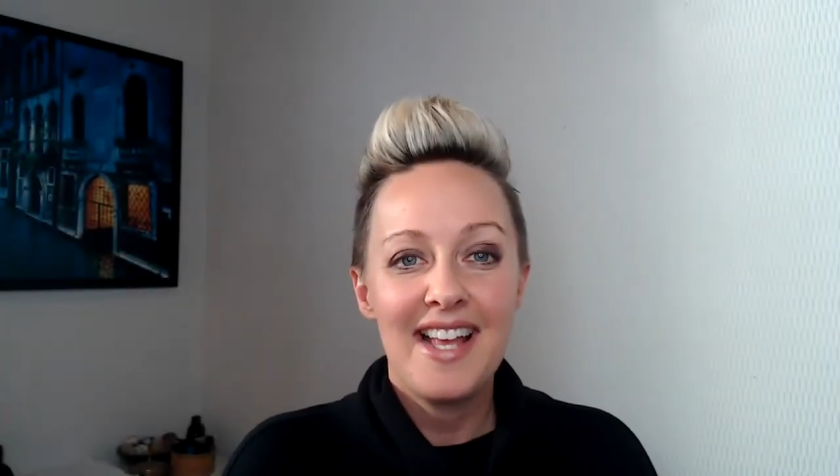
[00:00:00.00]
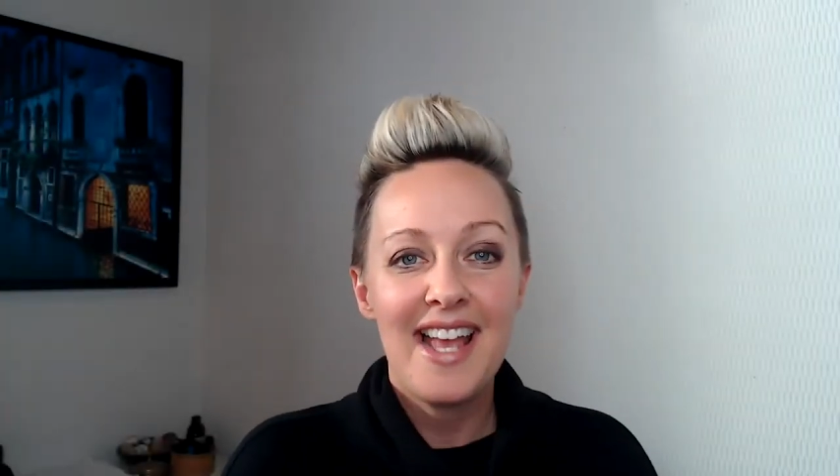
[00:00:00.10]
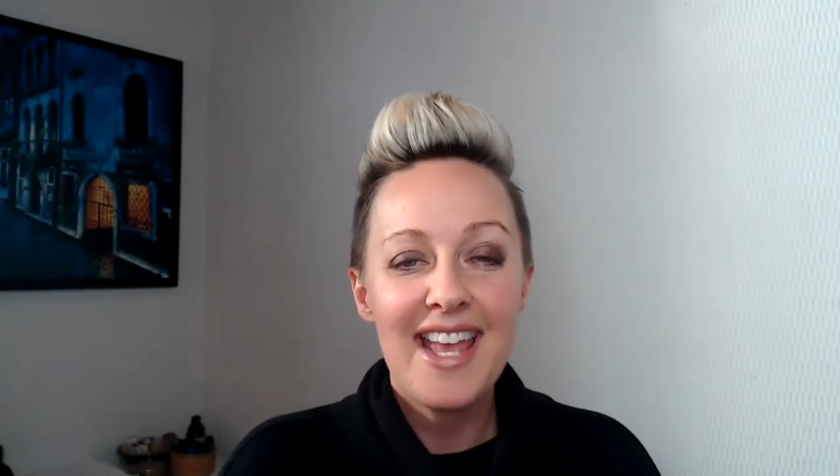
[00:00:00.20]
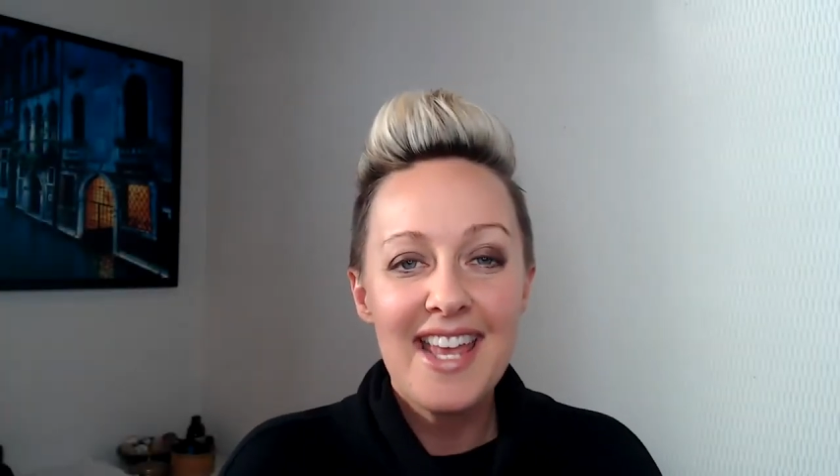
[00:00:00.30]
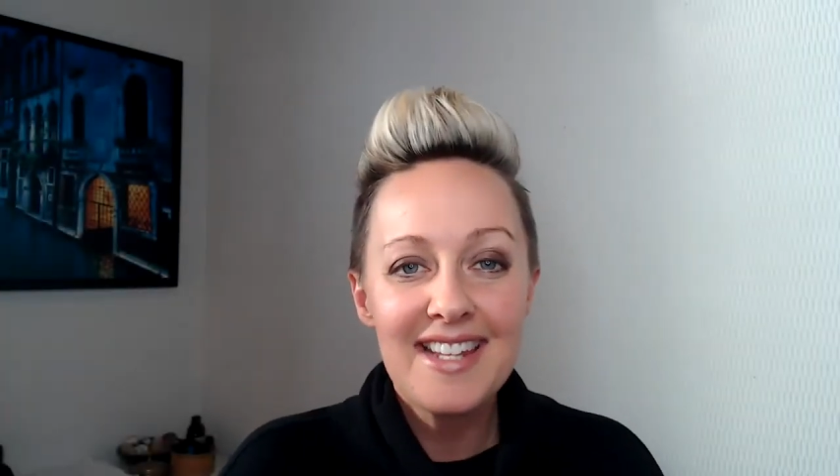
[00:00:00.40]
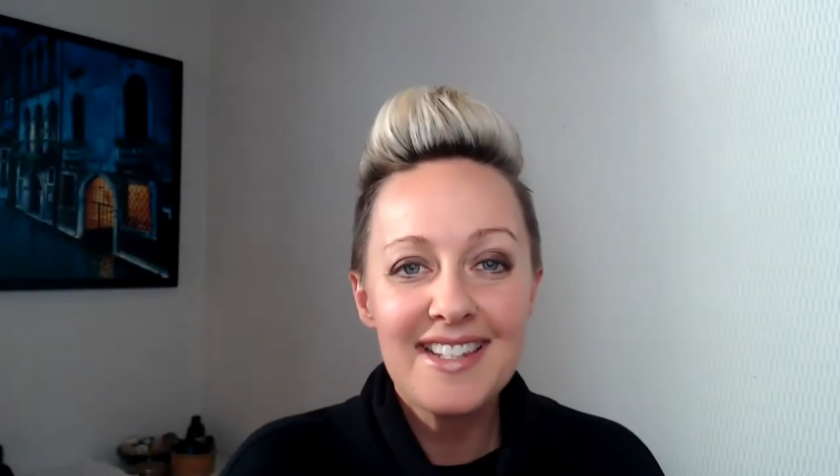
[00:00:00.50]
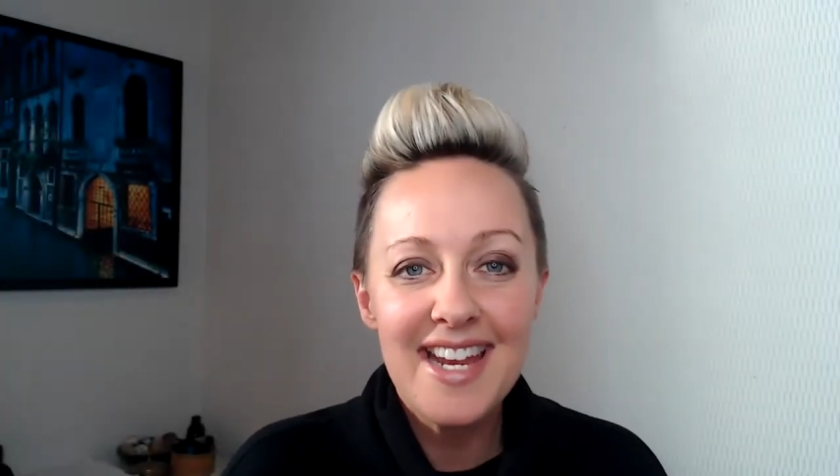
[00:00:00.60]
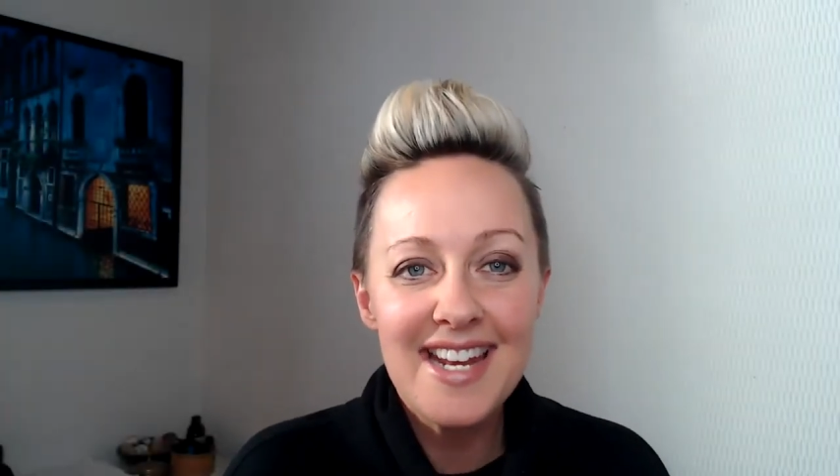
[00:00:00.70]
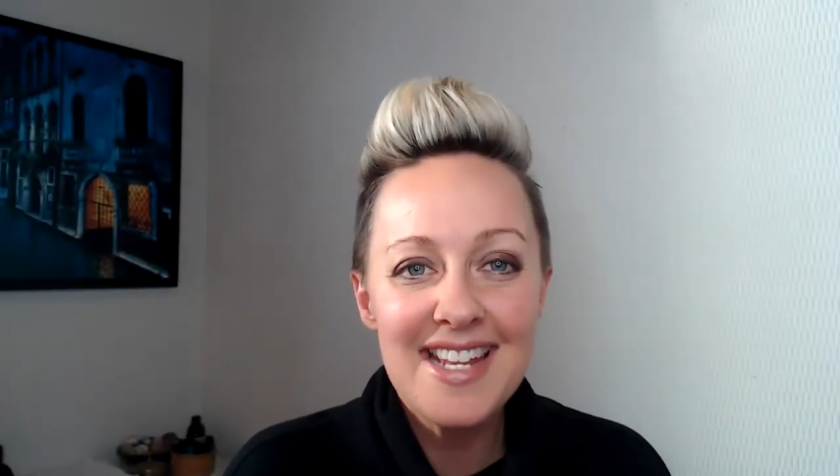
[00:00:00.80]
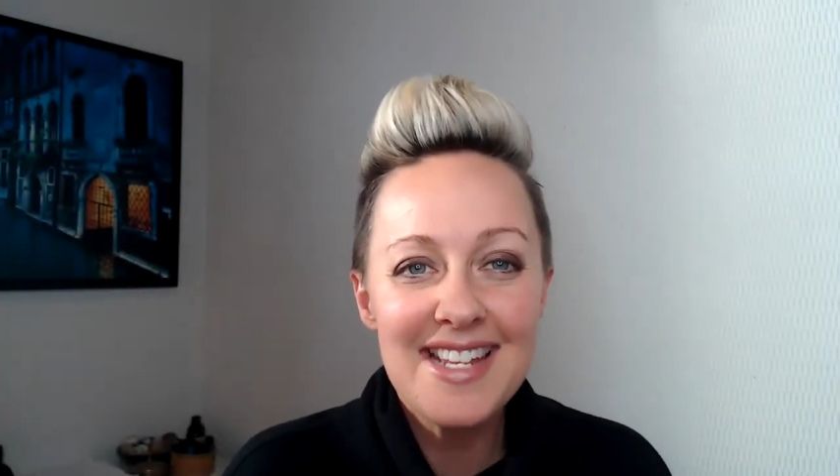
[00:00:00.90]
Hey,
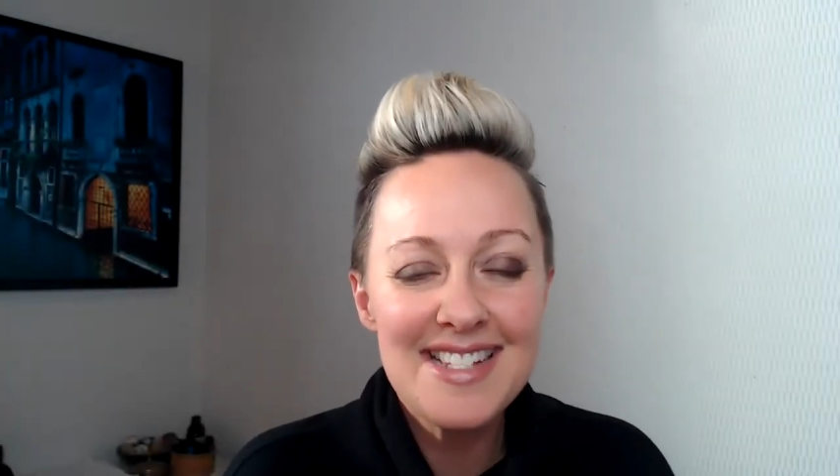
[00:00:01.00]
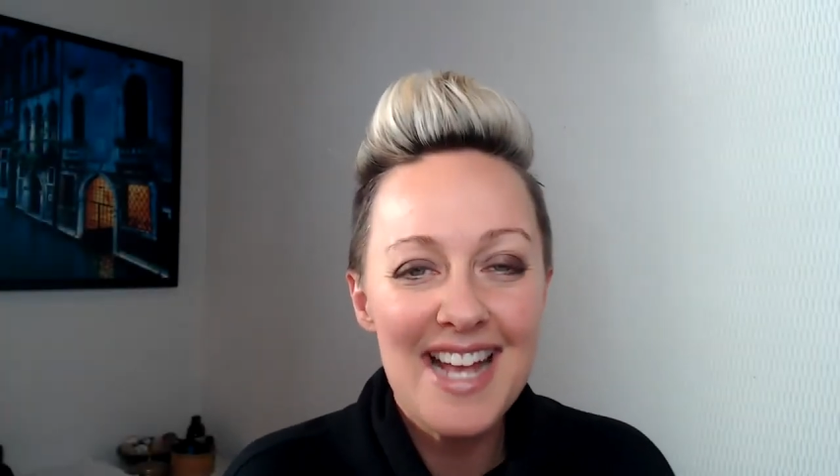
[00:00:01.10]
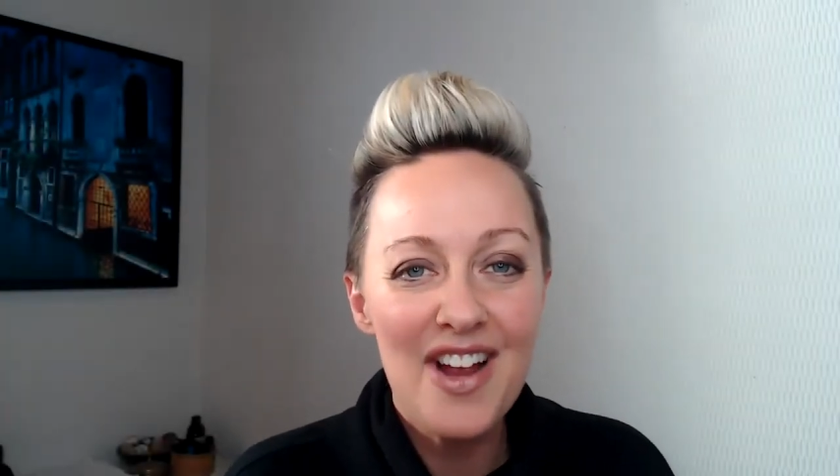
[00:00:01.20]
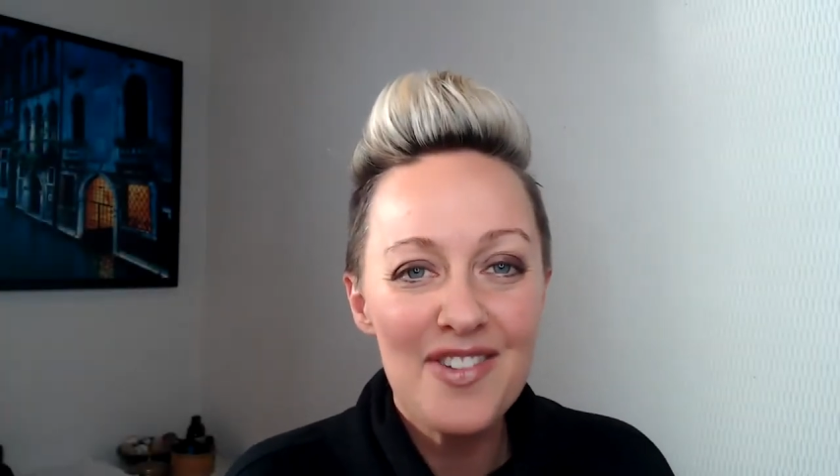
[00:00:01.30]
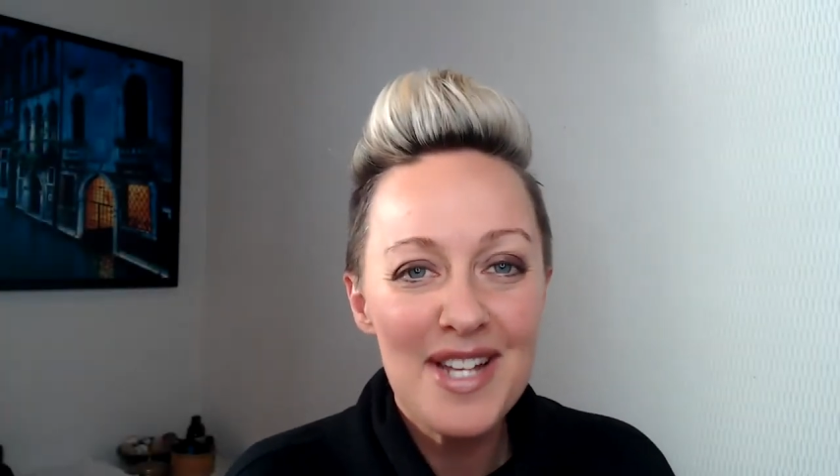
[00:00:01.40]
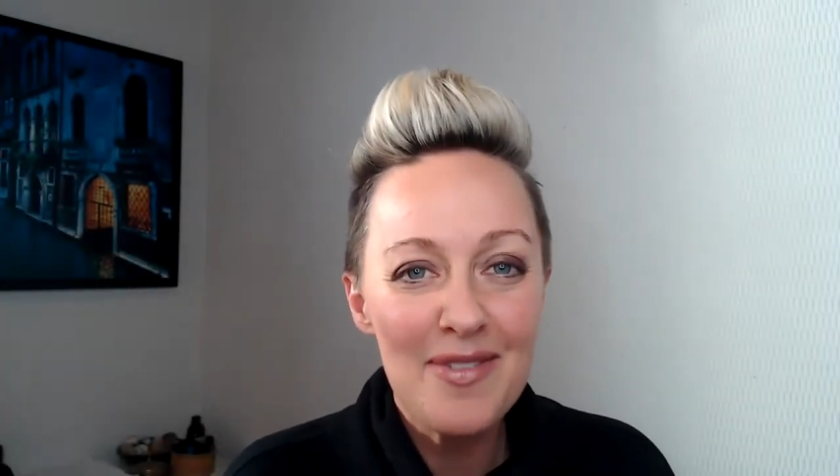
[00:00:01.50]
ladies, how's